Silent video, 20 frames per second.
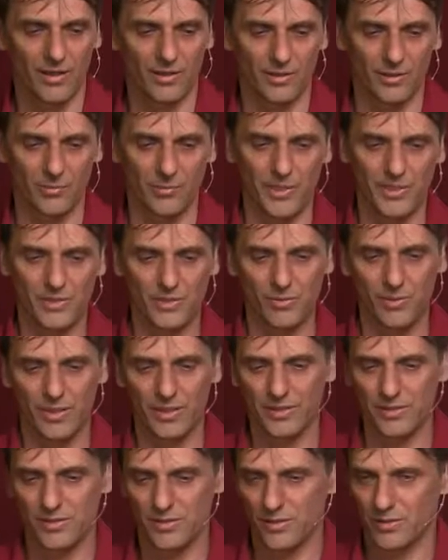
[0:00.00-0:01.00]
the best way
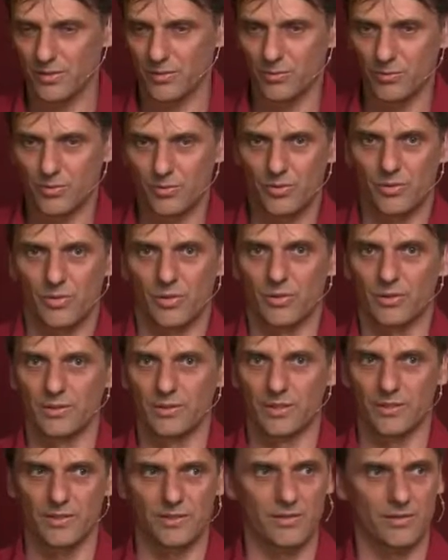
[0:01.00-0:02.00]
is just to do soil
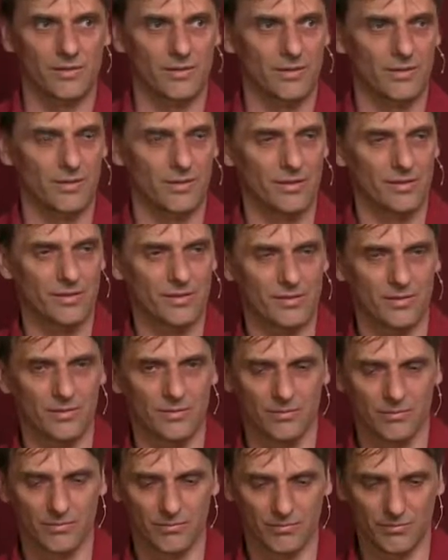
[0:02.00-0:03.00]
test. It's
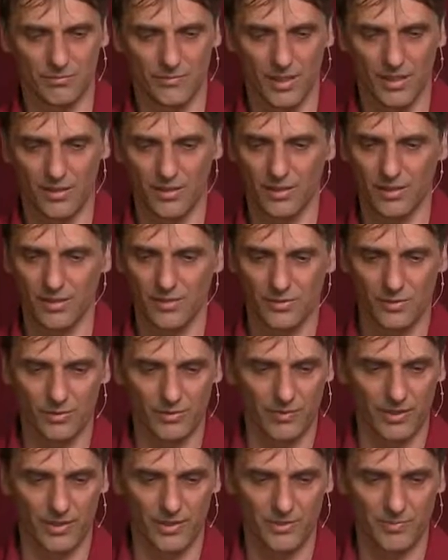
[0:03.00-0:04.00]
I think it's not
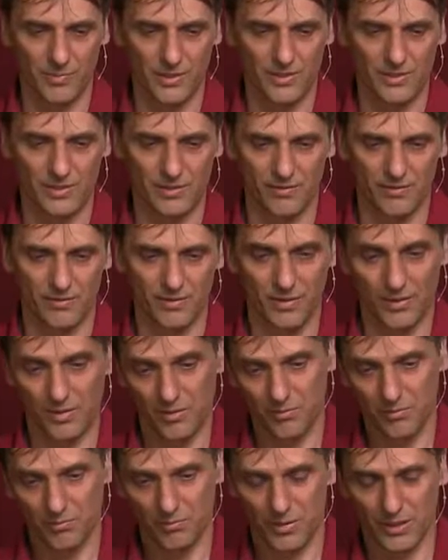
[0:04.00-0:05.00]
very expensive,
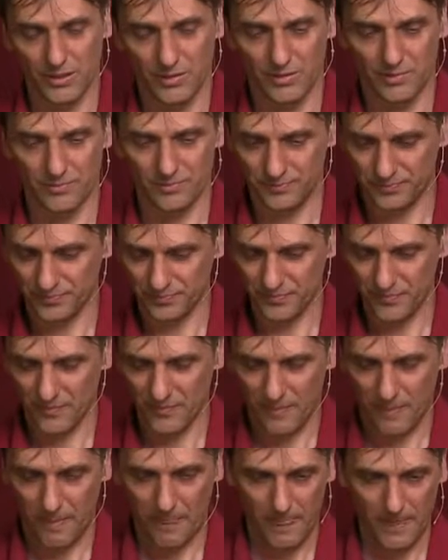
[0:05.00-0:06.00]
but
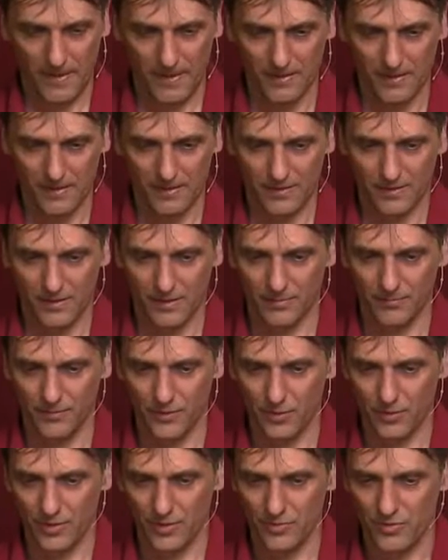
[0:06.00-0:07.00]
yeah,
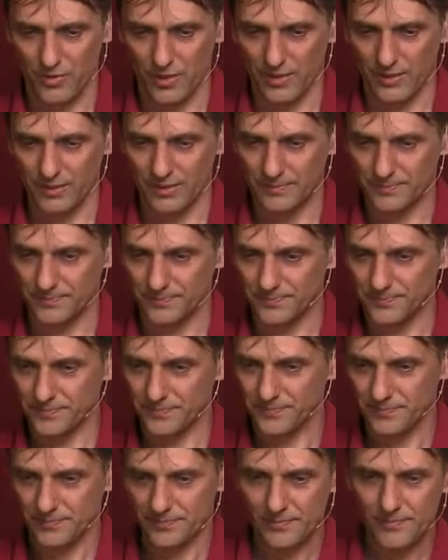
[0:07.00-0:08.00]
you can try it.
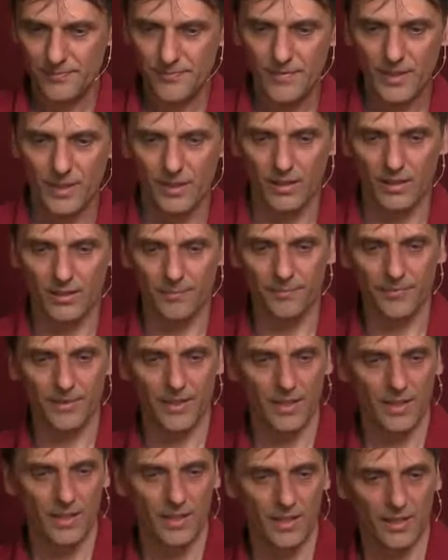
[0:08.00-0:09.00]
Uh,
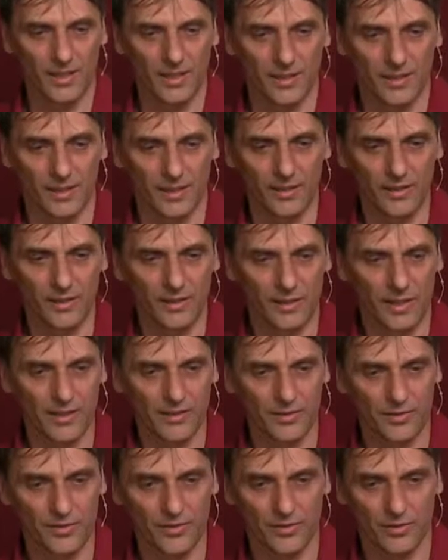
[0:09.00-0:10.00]

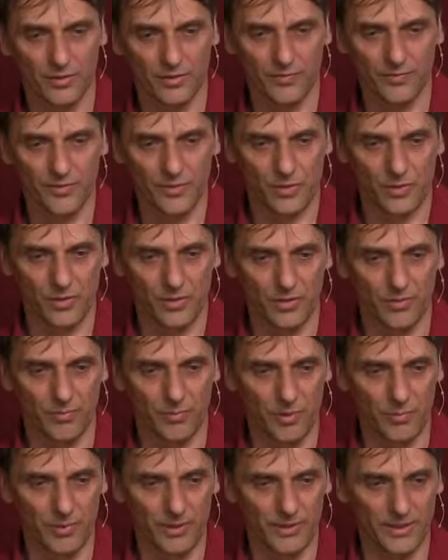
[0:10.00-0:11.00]
indicators of soil
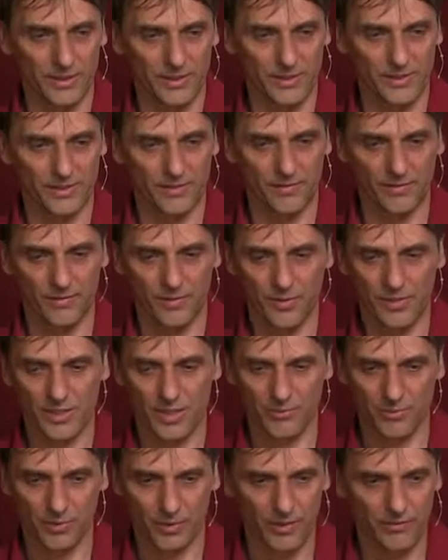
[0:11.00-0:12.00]
properties. For
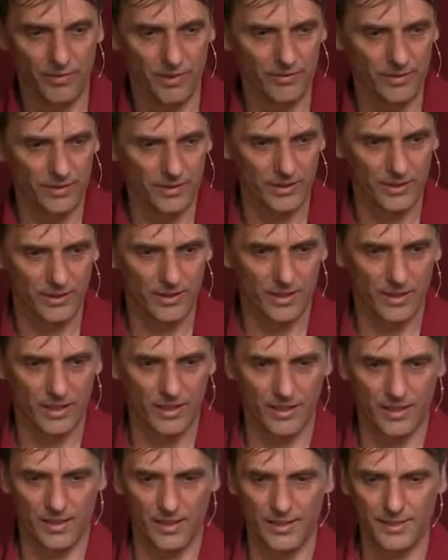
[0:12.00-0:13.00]
example, if you have a
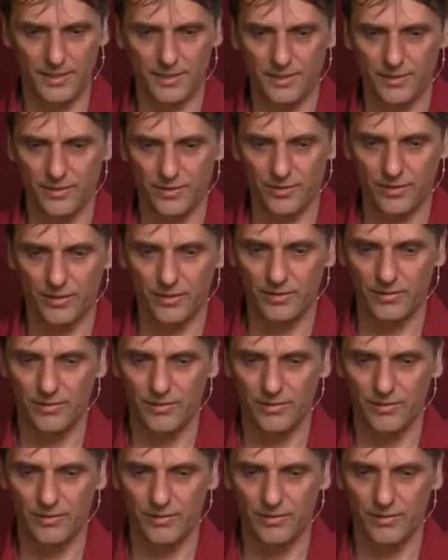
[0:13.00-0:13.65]
uh, acid soil,